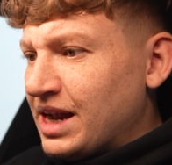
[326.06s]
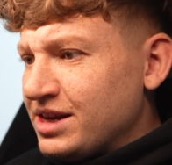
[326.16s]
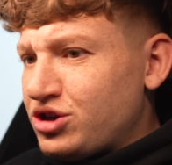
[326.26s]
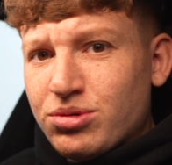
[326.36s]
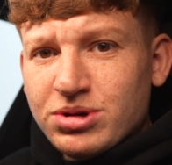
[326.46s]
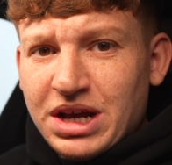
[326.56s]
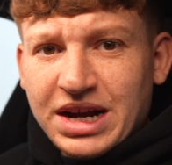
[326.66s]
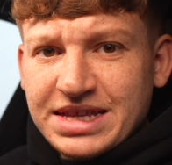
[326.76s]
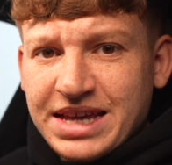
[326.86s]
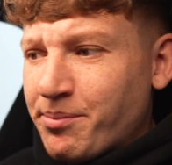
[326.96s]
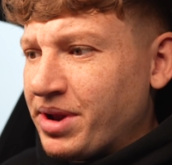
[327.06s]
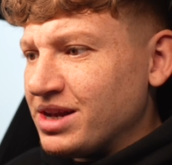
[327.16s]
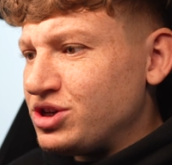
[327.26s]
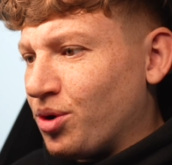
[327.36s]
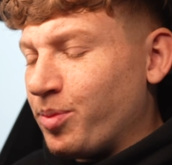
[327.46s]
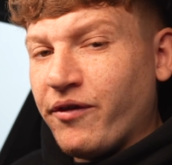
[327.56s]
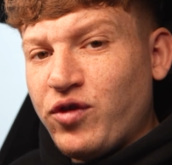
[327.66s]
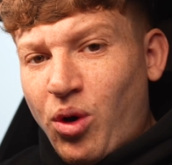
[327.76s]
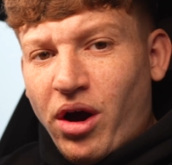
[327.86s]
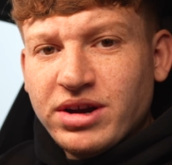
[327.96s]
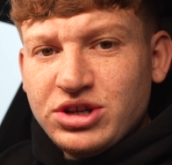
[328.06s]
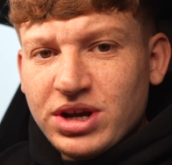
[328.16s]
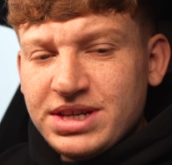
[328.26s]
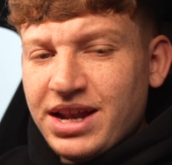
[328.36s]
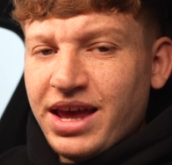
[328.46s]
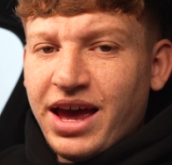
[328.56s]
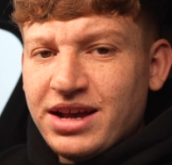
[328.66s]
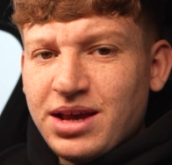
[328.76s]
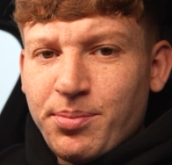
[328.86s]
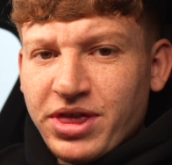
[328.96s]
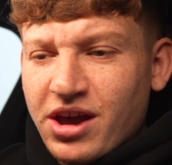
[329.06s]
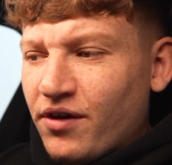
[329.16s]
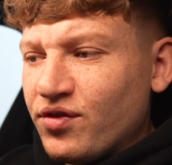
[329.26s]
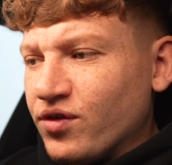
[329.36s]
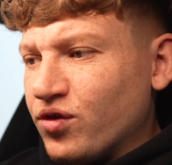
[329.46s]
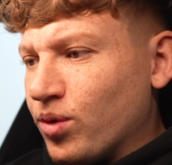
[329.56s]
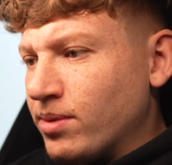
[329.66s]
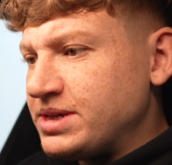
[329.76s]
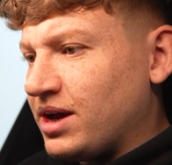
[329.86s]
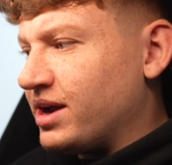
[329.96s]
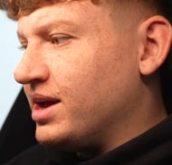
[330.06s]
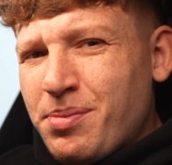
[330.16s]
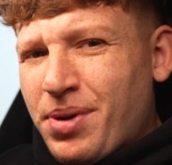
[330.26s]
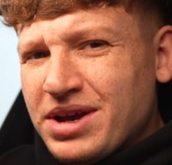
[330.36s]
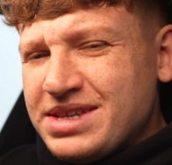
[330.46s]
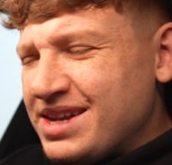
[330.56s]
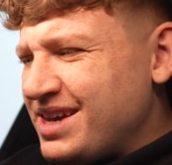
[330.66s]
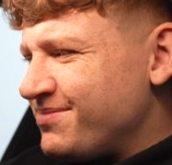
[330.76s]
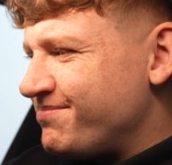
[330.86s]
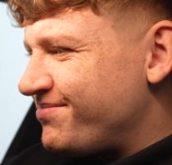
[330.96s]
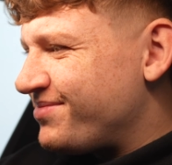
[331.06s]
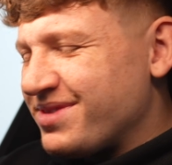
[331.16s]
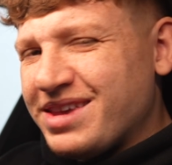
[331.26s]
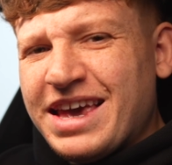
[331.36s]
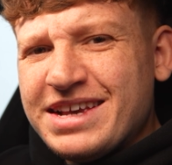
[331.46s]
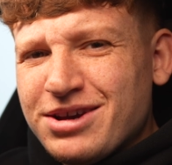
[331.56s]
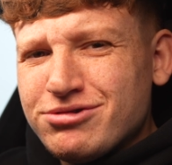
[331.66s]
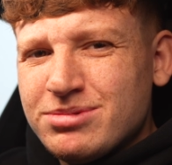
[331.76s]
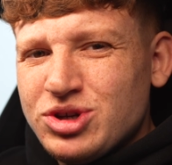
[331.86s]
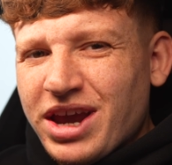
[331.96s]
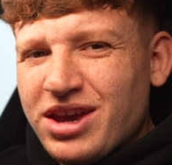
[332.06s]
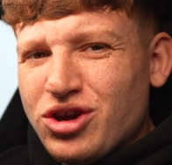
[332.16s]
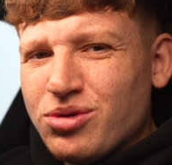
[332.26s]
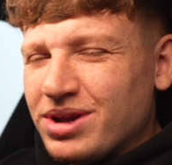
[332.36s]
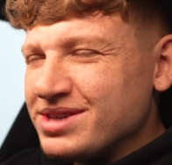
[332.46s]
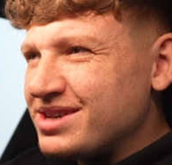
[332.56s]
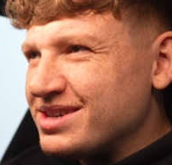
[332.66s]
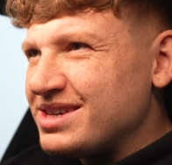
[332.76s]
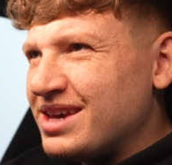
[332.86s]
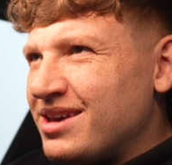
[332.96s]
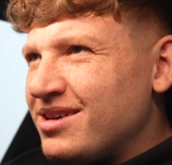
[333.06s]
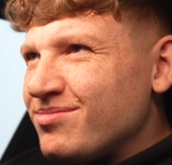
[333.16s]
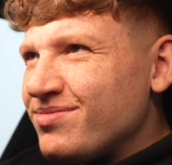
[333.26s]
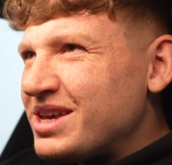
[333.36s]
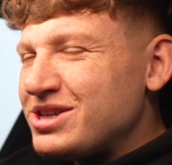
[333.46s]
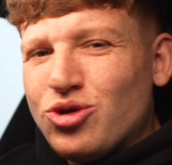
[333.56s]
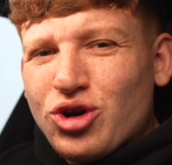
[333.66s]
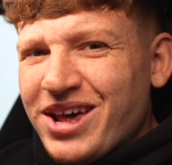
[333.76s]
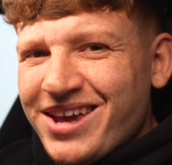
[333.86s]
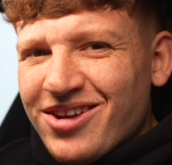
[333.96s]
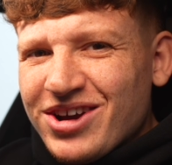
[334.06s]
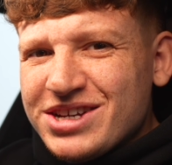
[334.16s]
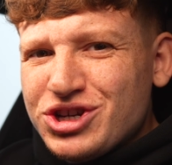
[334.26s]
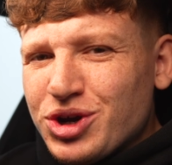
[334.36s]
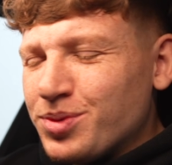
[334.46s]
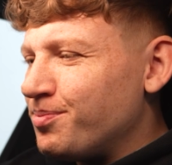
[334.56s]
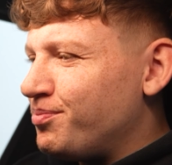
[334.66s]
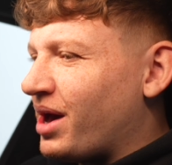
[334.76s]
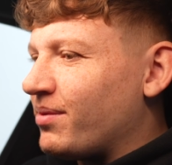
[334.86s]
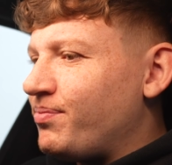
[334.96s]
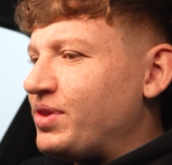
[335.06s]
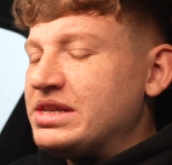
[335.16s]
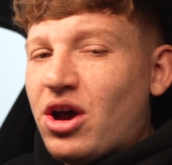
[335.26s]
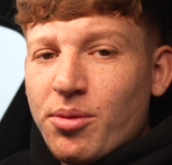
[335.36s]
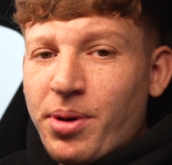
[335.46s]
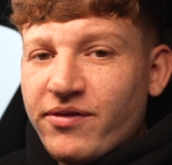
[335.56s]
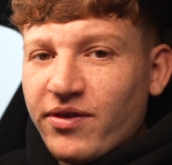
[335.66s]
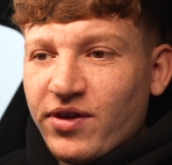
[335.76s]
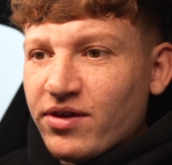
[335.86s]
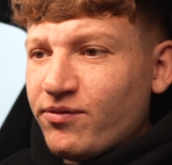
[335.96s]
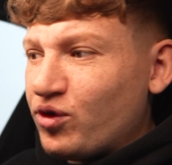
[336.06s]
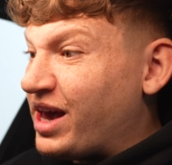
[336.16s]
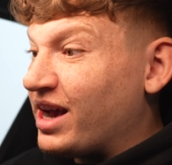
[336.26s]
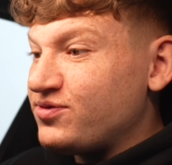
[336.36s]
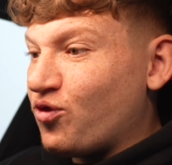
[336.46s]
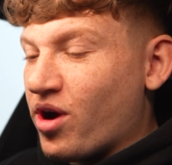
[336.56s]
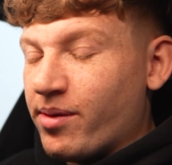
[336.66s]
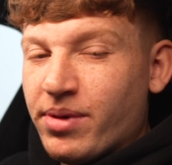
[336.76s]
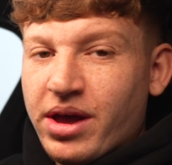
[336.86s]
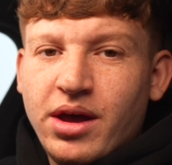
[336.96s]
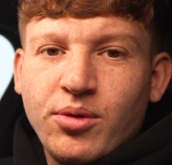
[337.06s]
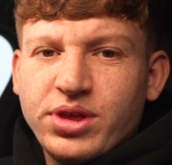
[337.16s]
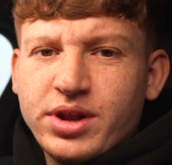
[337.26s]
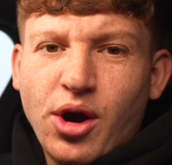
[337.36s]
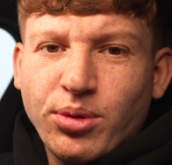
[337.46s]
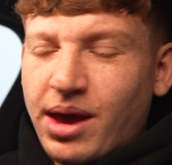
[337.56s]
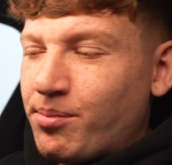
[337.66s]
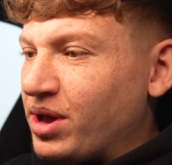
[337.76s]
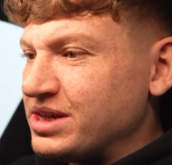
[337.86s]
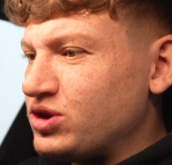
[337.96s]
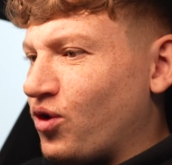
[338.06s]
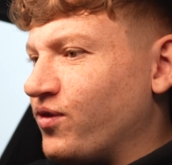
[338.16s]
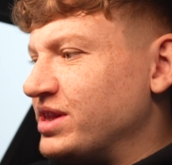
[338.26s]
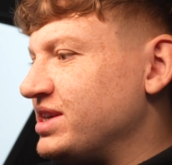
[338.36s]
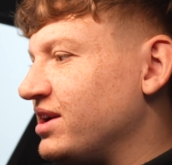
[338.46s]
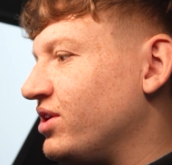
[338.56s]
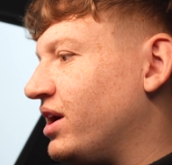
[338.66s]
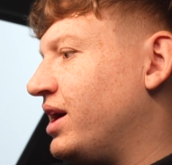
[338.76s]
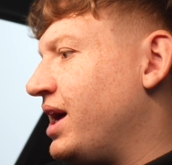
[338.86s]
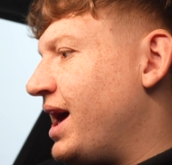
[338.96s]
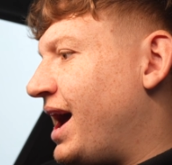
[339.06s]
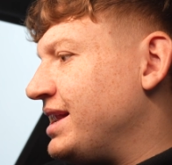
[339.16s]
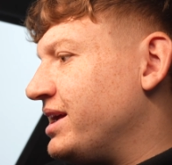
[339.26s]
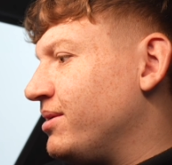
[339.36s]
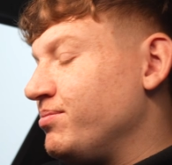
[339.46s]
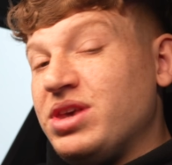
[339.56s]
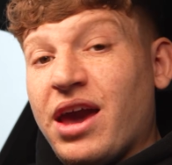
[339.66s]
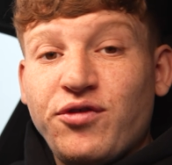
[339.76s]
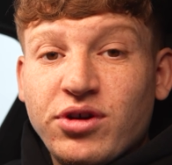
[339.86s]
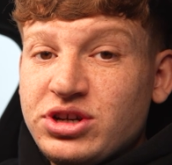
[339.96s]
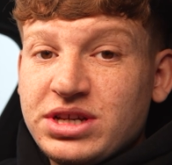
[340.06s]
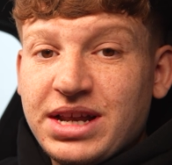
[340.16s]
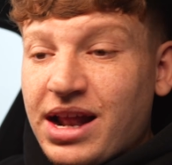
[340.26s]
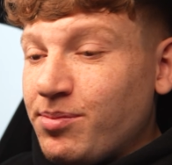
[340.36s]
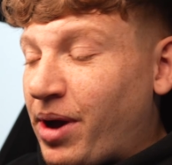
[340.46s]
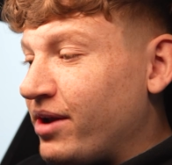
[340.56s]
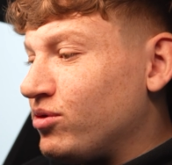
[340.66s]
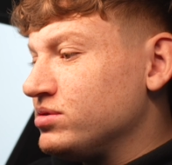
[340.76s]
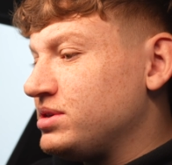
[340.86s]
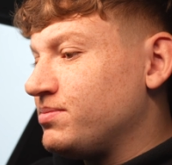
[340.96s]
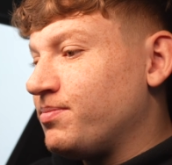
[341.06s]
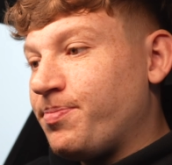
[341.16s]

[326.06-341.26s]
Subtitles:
that literally was like a 10-minute job. If you are interested, hit us up at the R44 website. Me personally, get yourself some JQ ones because it's not clicking like it should. But these are a perfect fit for the X4M with an OEM plus sort of interior. And yeah, if you're interested in any paddles,